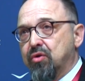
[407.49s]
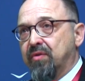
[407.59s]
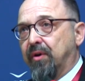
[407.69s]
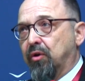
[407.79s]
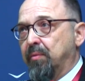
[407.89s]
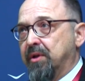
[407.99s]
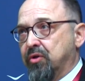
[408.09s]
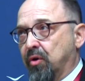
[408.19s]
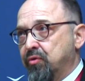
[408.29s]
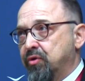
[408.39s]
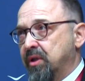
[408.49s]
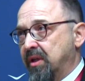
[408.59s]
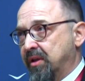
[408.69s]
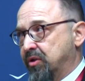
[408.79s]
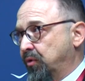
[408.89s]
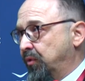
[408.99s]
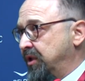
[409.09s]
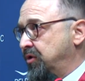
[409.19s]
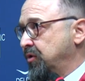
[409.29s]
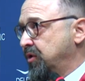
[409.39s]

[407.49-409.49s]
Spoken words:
economic zones in these two regions.